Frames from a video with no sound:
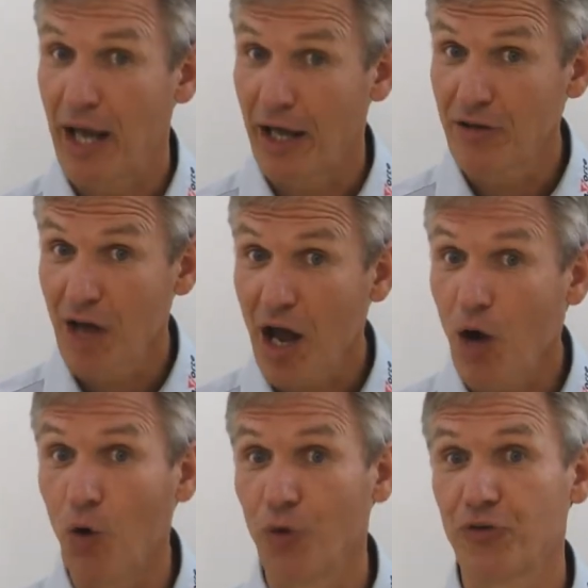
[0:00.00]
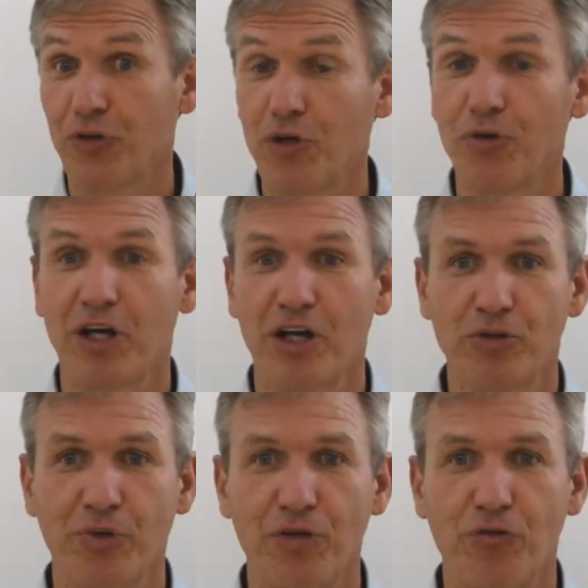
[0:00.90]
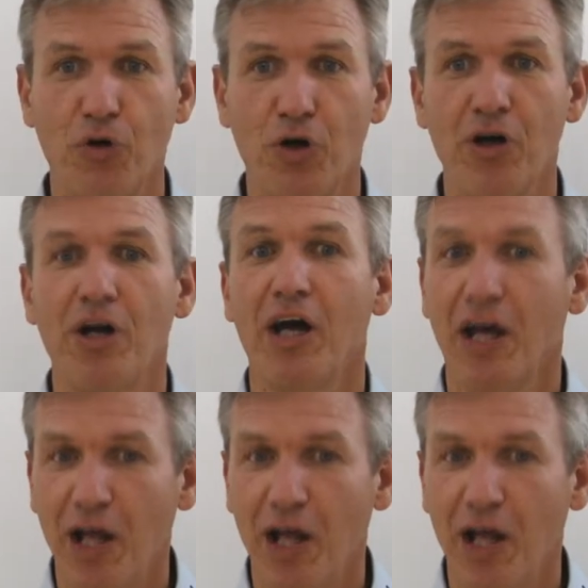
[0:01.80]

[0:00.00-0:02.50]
and how SecurData 24